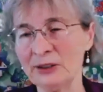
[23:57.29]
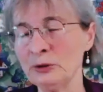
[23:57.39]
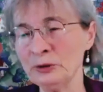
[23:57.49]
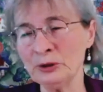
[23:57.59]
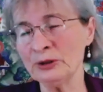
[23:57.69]

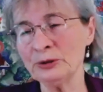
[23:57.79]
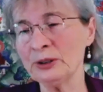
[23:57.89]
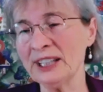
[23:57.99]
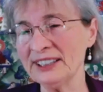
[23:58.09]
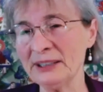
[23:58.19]
you
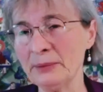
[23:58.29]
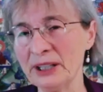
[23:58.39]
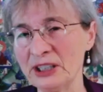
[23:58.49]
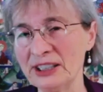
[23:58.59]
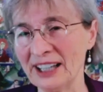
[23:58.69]
can't
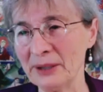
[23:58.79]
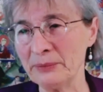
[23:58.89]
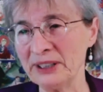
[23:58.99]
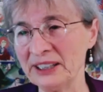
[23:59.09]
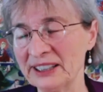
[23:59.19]
imagine time
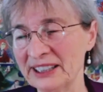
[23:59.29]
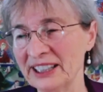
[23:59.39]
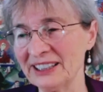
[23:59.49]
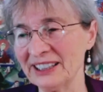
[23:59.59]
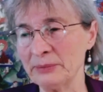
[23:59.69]
being created,